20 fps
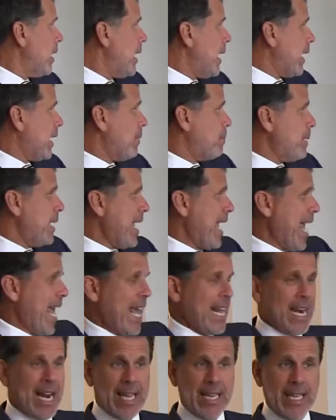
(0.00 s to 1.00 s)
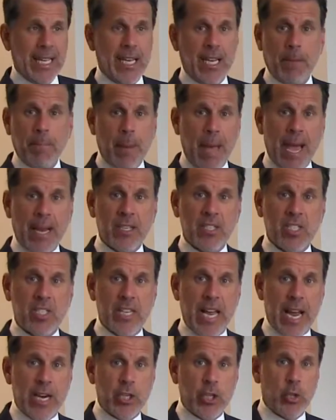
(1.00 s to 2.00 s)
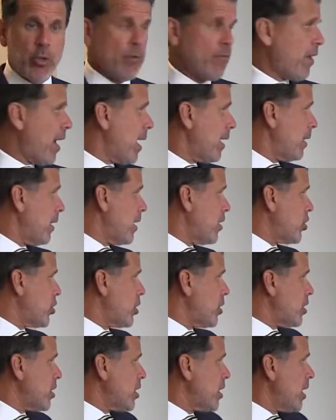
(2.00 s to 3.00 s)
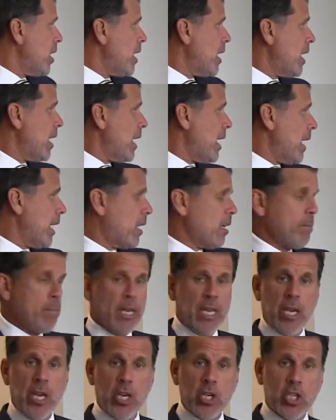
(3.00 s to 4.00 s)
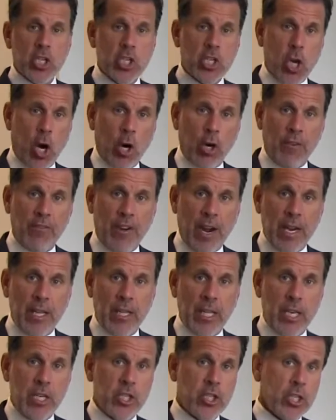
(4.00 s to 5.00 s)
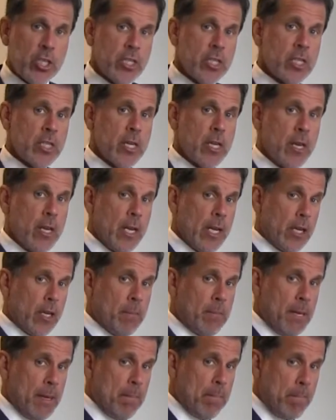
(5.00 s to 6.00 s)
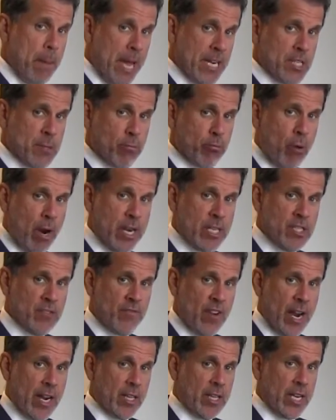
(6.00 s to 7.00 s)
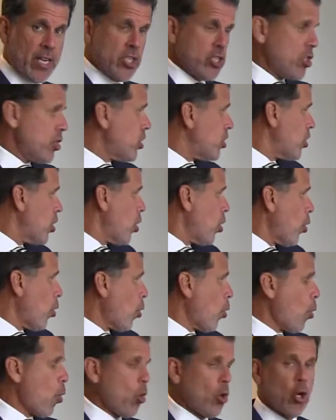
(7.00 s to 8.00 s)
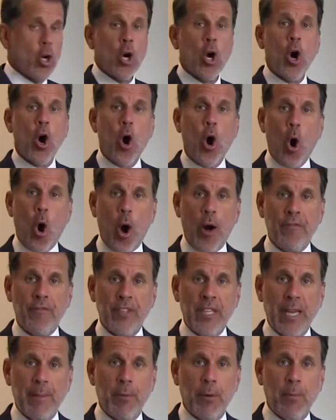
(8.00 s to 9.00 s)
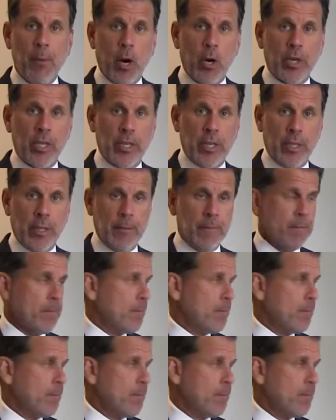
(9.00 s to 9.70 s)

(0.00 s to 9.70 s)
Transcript: it could be anti-kickback statute violations, it could be Stark violations, it could be best price violations, or off-label marketing.